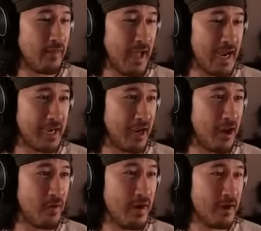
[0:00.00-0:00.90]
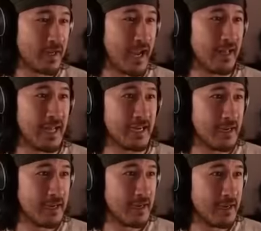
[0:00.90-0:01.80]
Thank Mark, you. Get away Kill from
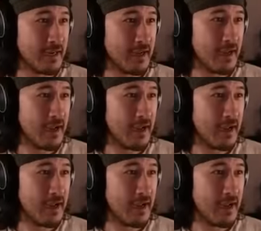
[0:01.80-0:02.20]
it. it Mark.